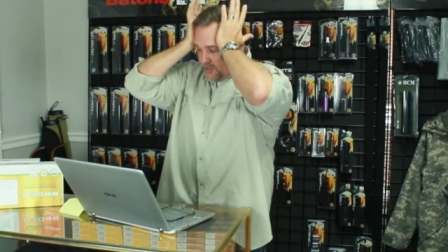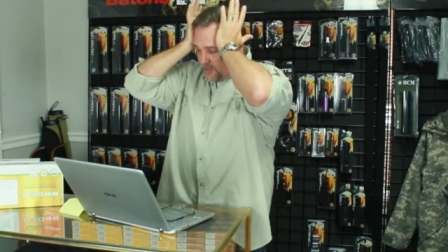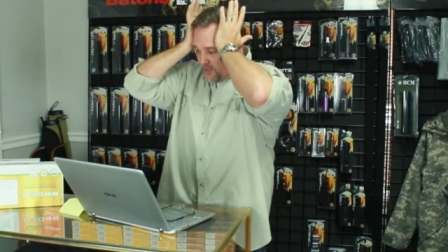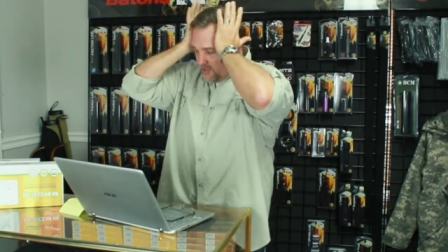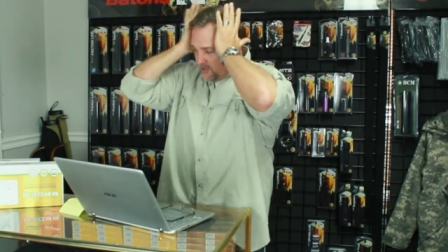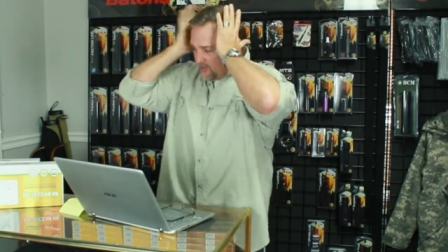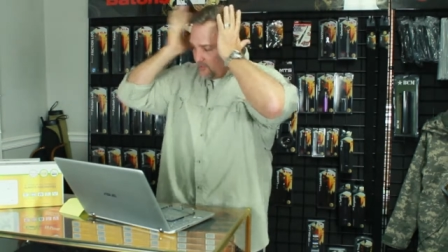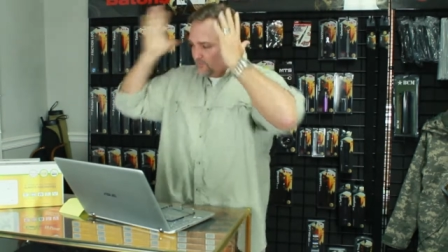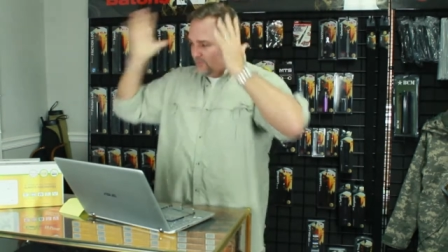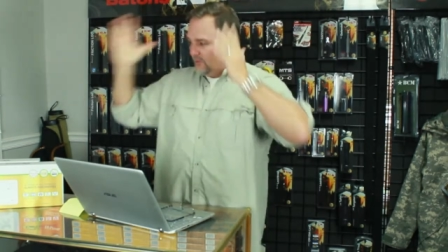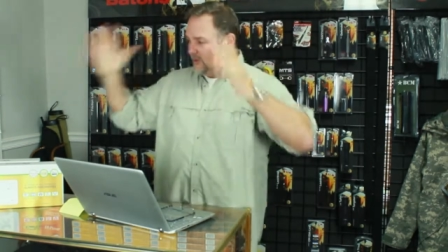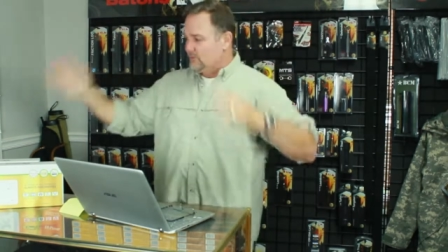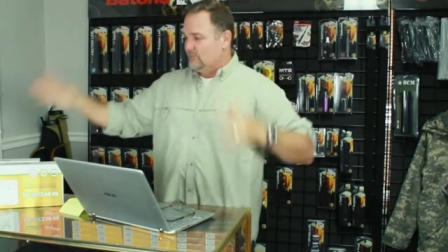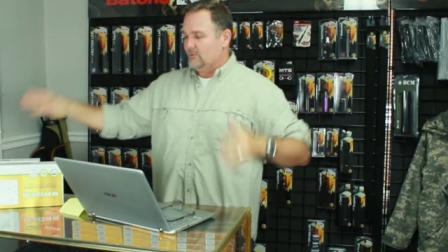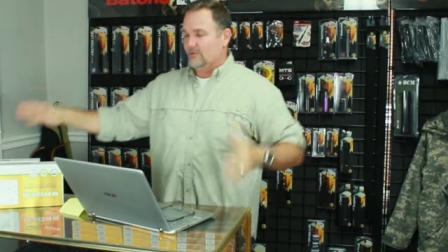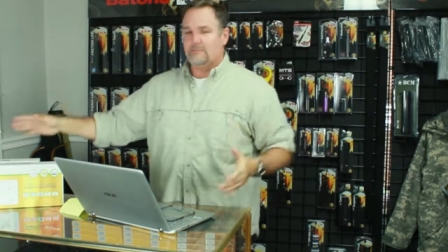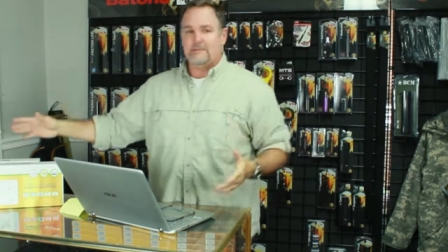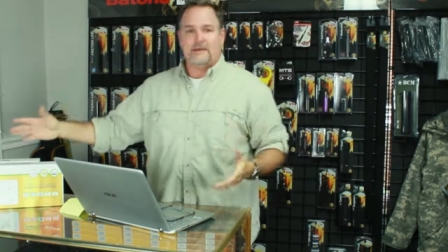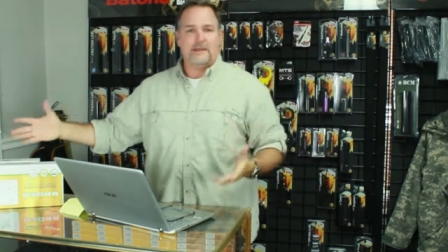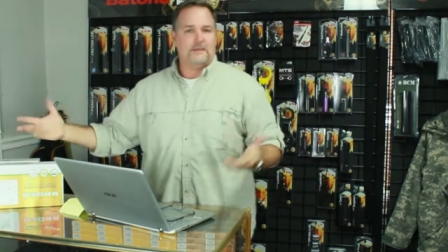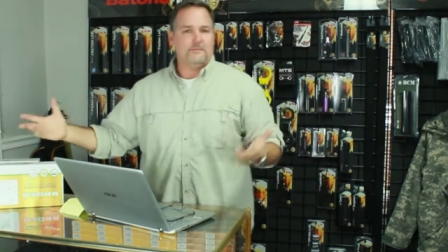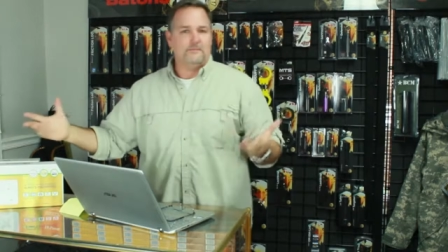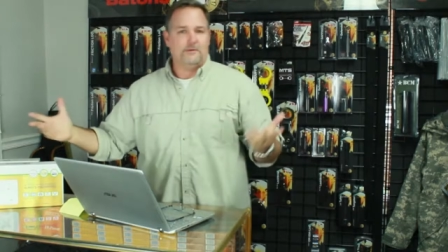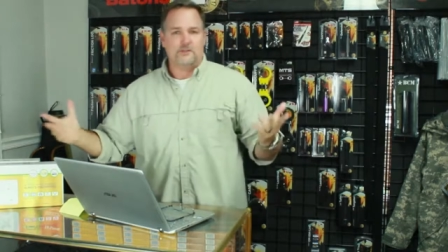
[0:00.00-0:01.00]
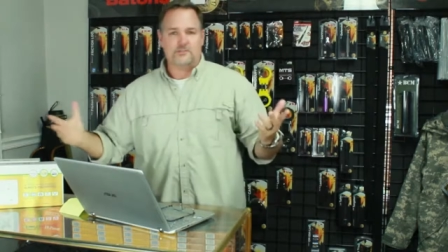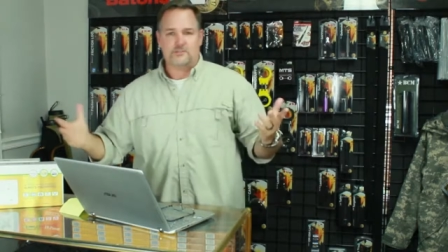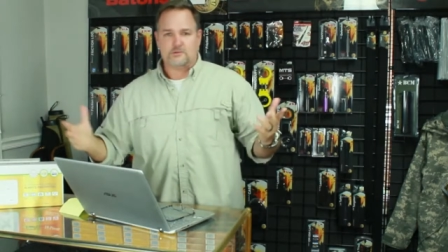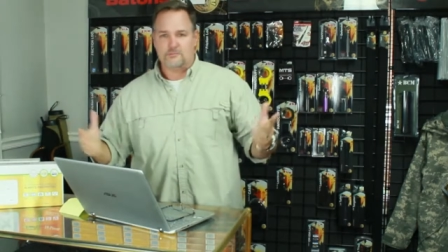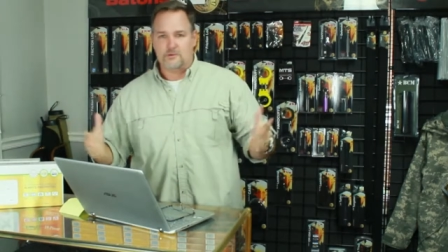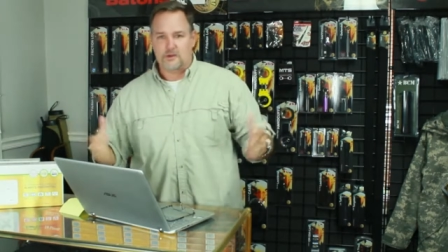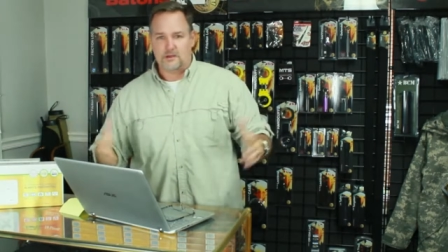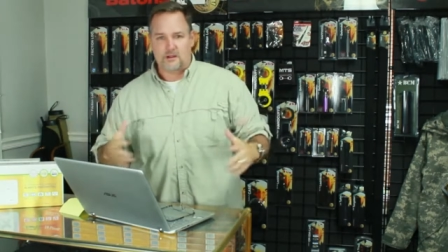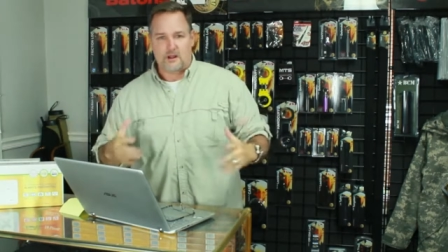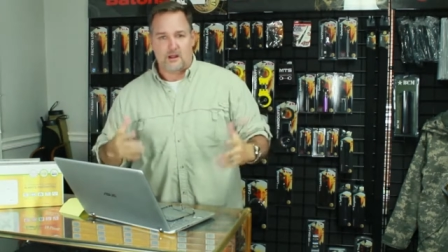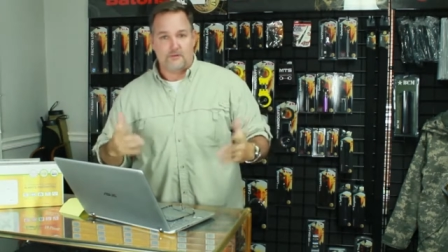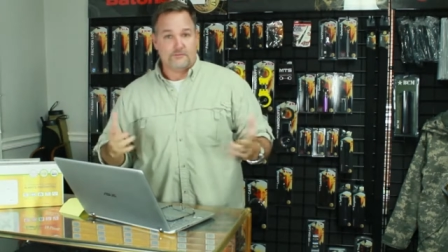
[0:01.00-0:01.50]
Because we don't really make a bunch of
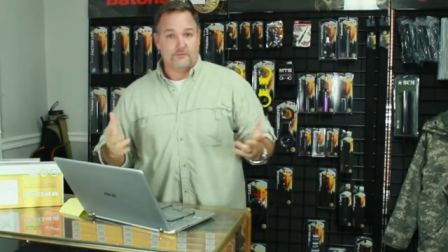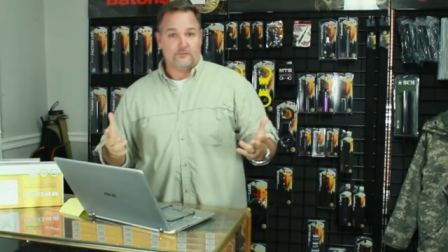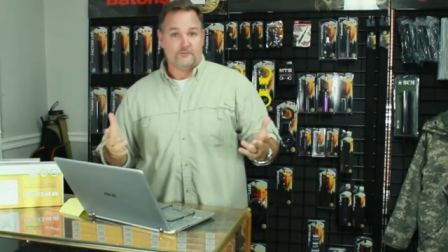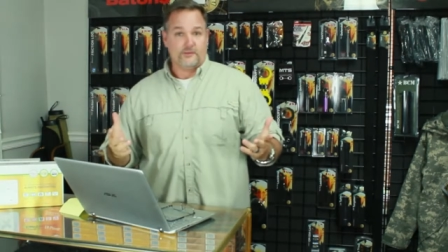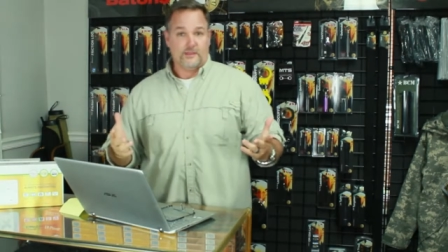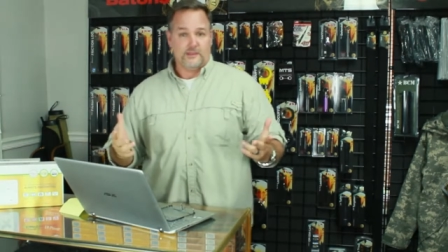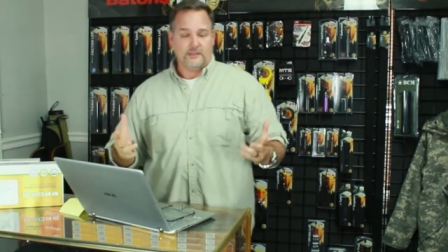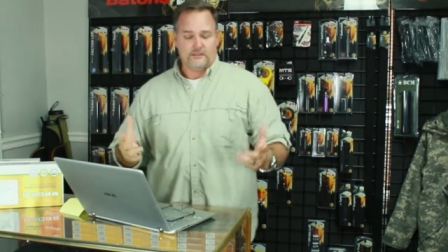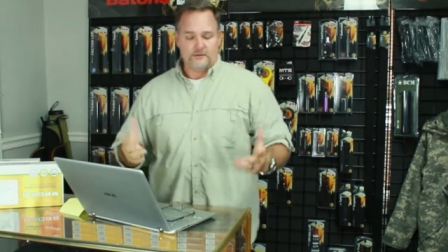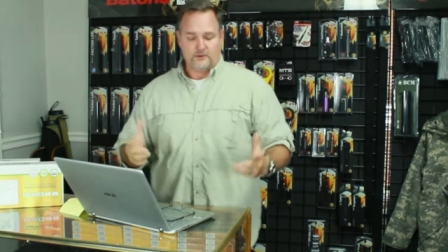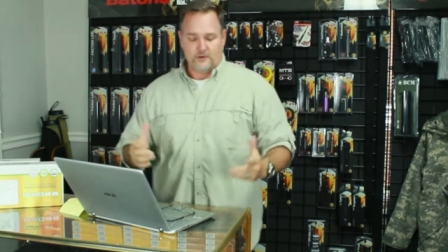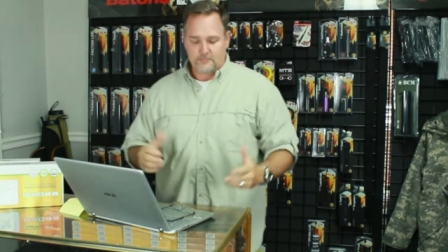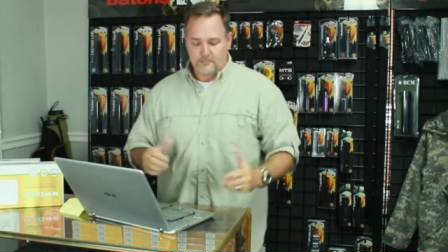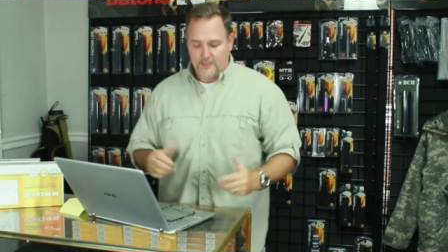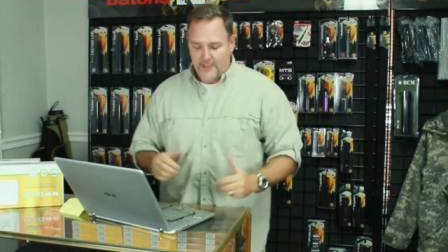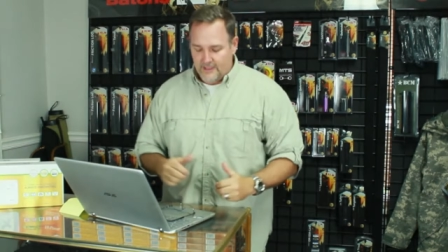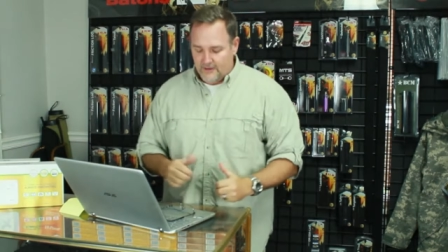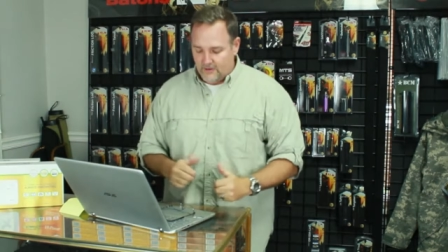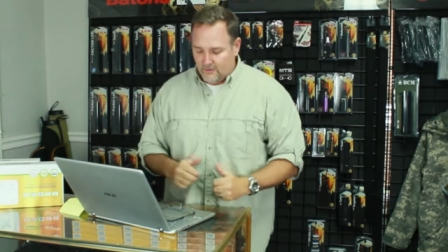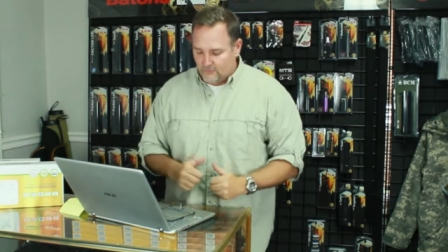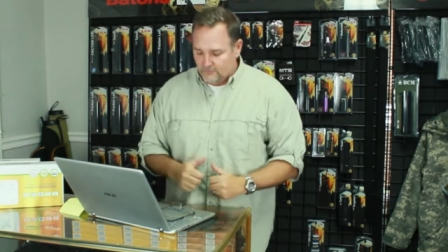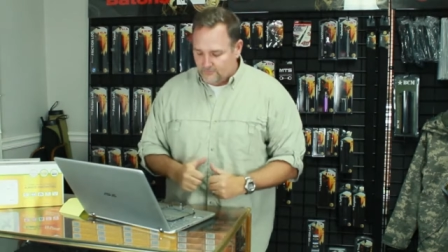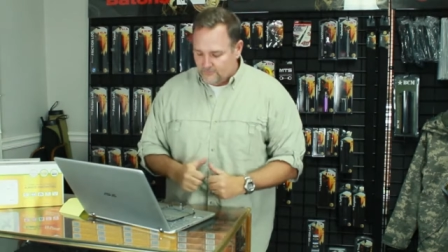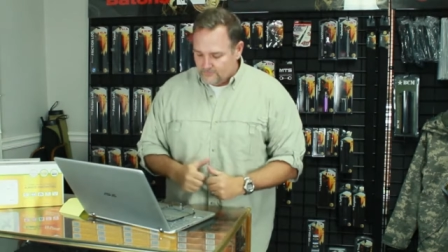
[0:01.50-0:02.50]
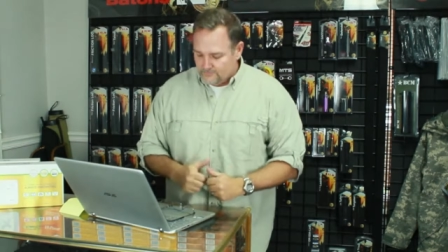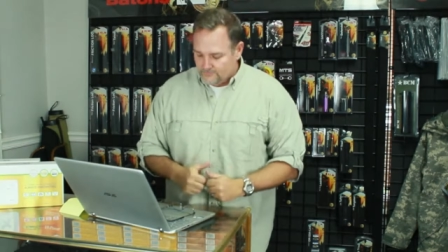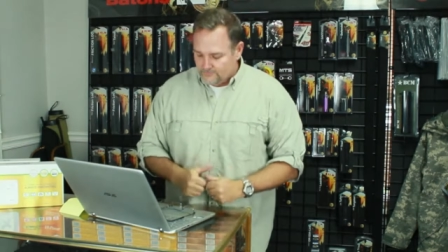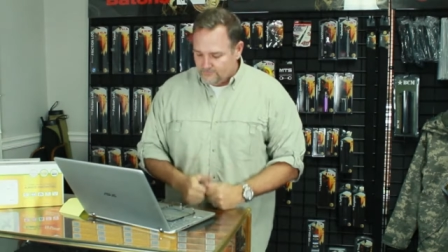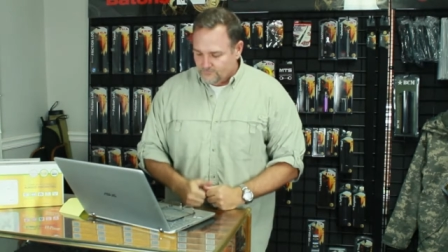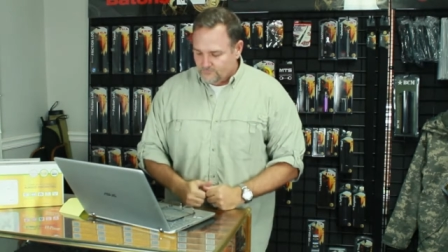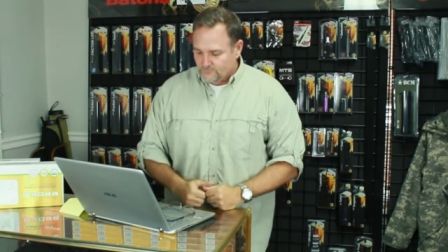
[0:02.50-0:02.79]
money off the secondary panels.